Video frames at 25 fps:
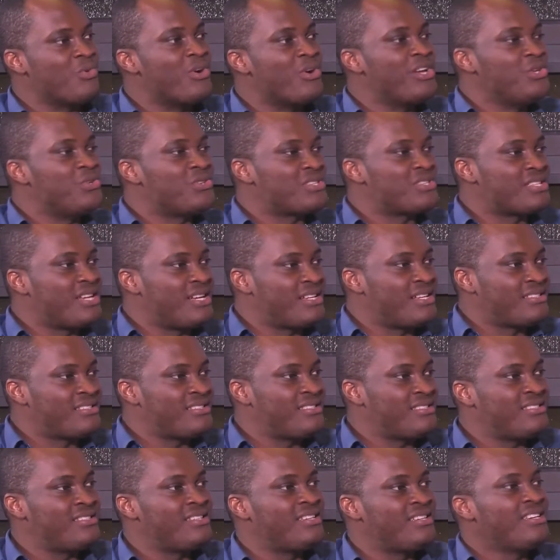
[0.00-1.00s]
where you
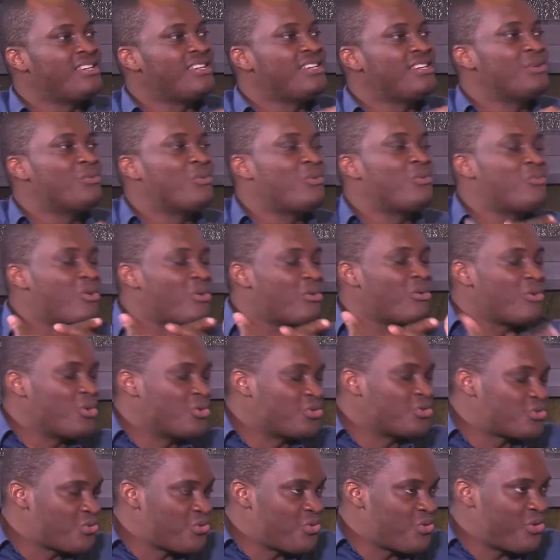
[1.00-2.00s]
started, what
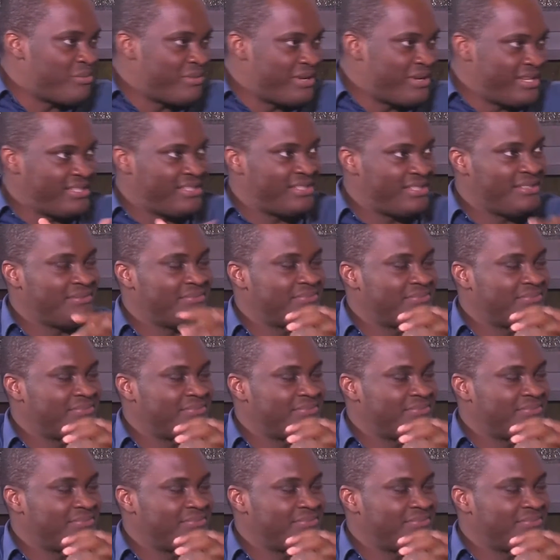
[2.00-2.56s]
goes through your mind?